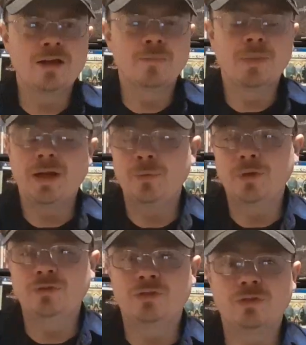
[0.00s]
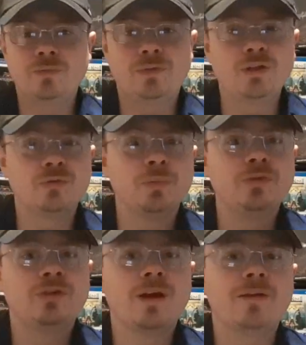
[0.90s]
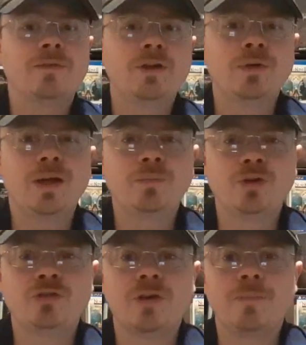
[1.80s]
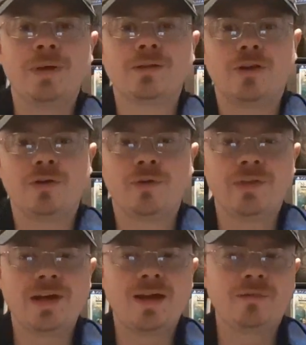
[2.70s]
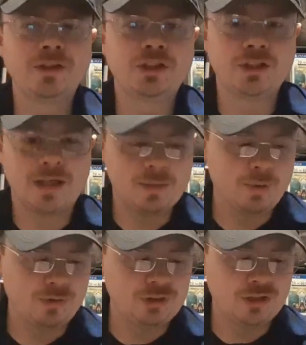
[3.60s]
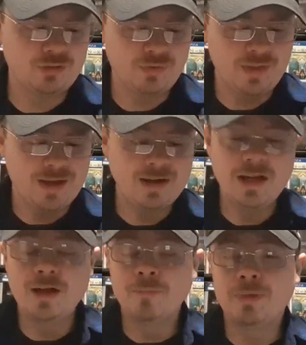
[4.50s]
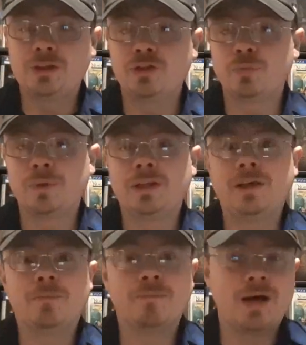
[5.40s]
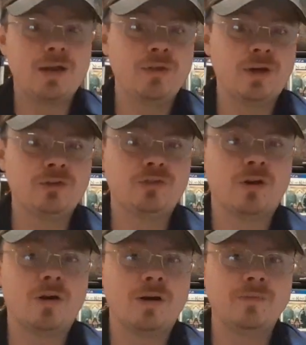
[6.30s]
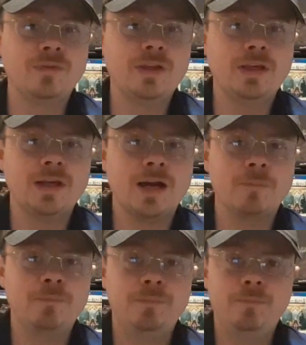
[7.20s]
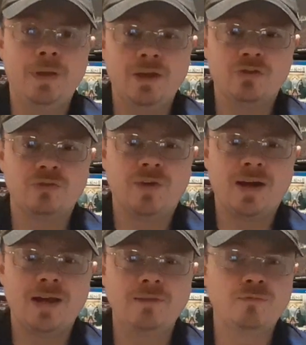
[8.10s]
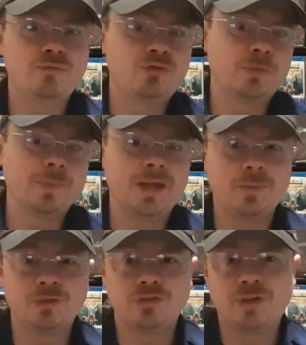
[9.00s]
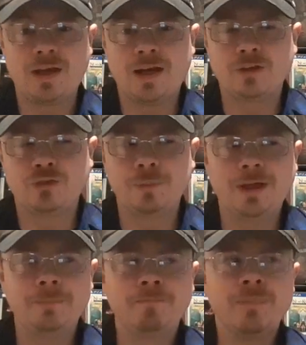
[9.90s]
But anyways, this was video game news, a bit longer than average. I apologize for that. But I just wanted to give my thoughts on the PS5, some of the games that stand out to me,